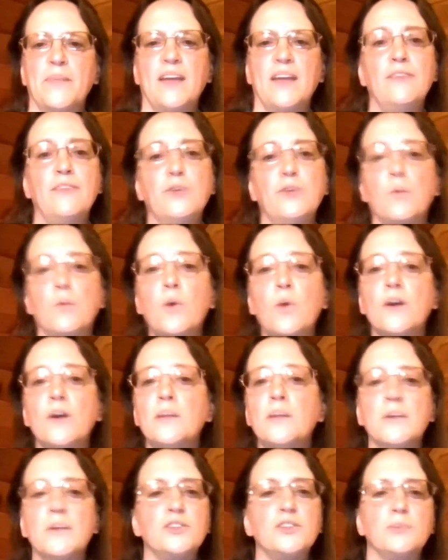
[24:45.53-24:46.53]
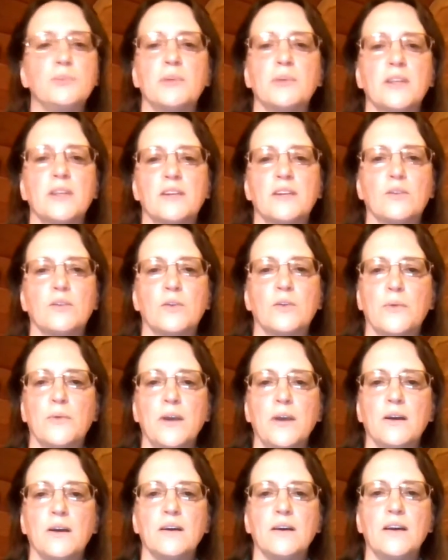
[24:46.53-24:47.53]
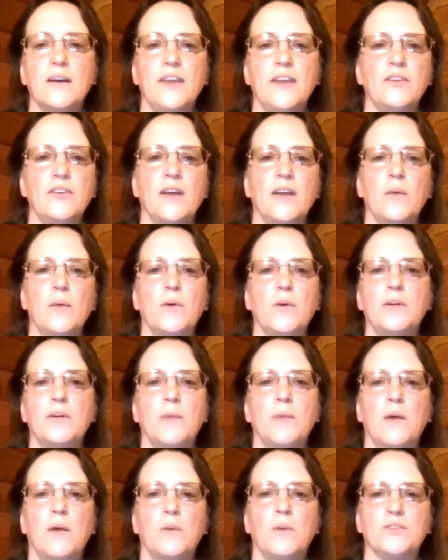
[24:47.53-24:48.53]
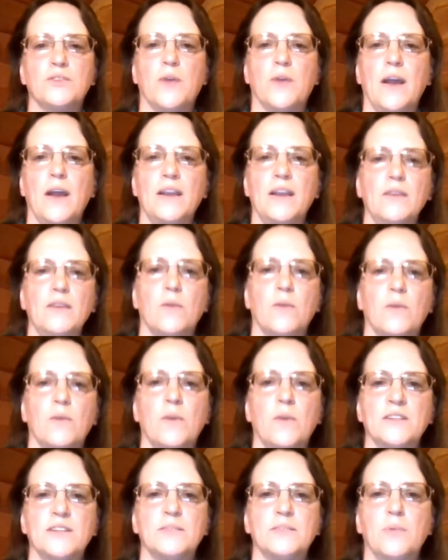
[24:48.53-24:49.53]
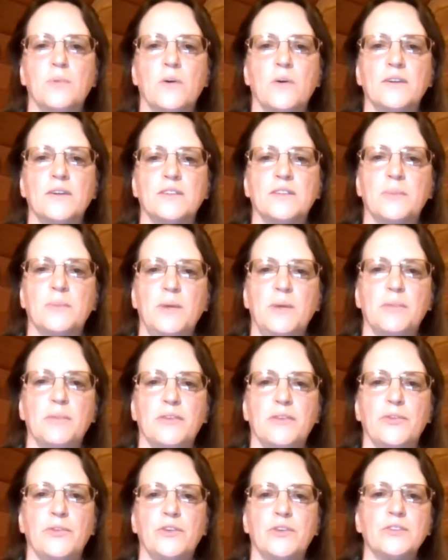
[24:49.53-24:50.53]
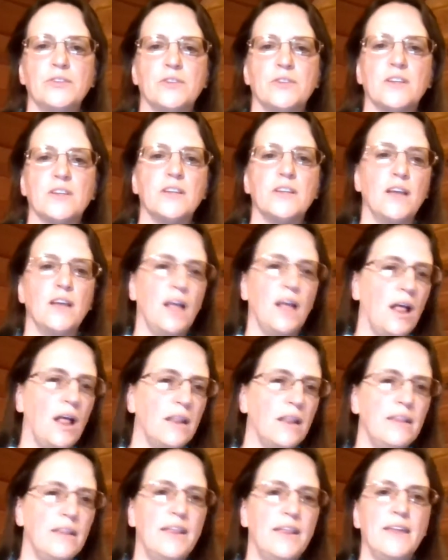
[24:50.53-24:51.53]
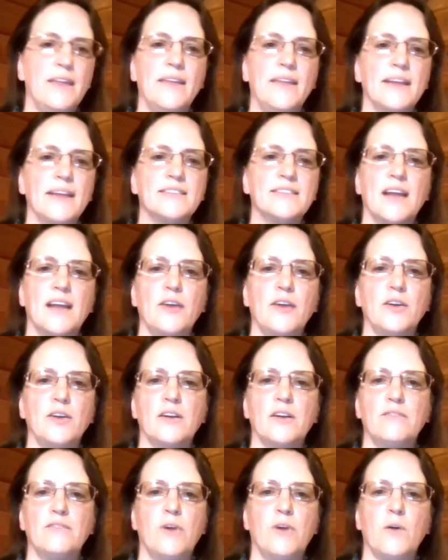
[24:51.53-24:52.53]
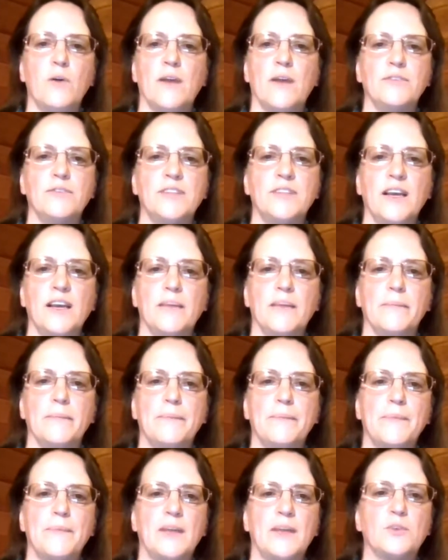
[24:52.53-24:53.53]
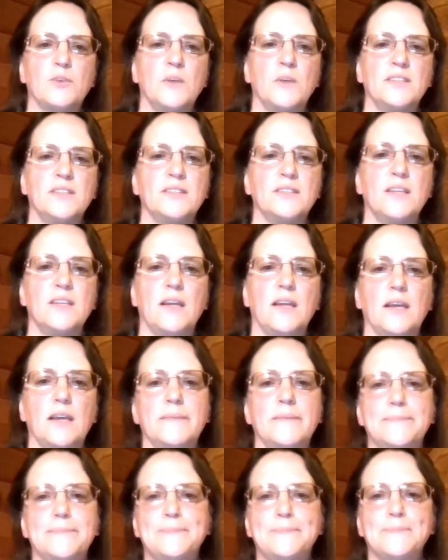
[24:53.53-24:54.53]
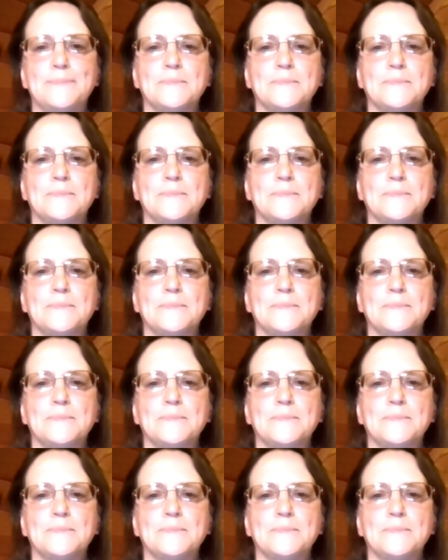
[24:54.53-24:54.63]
And if you're worried about your political career and you're not worried about what's right or what's important to the people of your district, then that's how you're going to vote every time, and twice on Sunday.